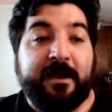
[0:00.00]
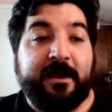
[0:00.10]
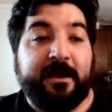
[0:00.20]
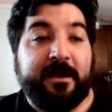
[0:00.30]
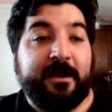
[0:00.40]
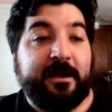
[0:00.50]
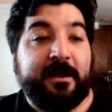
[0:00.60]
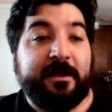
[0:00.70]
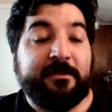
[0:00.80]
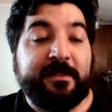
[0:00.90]

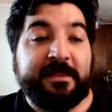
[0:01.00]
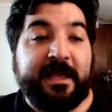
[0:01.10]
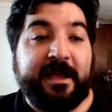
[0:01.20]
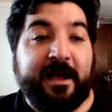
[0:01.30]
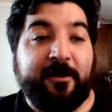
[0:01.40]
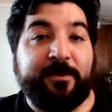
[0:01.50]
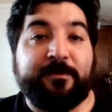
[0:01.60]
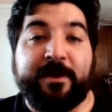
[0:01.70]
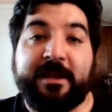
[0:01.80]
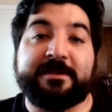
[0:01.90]
Other than that, I'll be
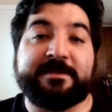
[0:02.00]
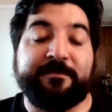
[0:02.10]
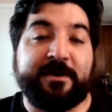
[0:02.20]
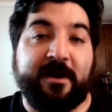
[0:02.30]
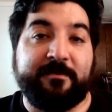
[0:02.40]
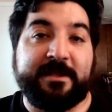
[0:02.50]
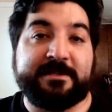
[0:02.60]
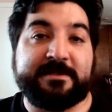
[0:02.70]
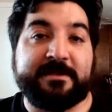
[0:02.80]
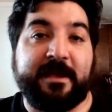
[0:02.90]
reading some
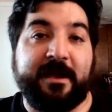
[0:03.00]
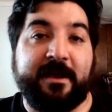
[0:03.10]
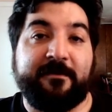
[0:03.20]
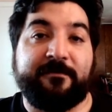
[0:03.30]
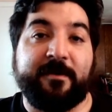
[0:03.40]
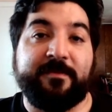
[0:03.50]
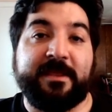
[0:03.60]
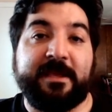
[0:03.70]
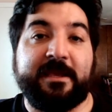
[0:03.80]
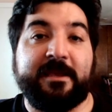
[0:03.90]
comments from
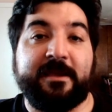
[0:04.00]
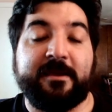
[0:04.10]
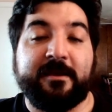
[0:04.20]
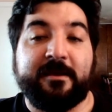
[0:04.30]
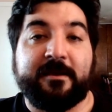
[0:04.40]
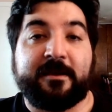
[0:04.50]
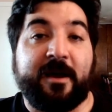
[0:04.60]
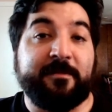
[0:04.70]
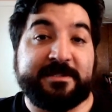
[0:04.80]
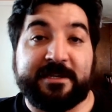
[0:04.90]
the
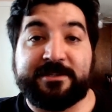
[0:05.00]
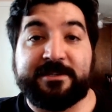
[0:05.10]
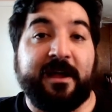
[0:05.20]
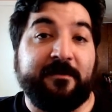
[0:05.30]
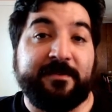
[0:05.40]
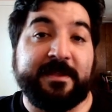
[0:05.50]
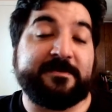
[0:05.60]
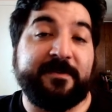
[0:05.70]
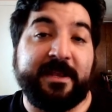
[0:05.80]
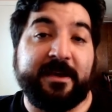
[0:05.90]
comment section of this
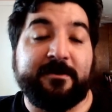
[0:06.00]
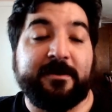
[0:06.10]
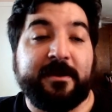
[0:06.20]
video.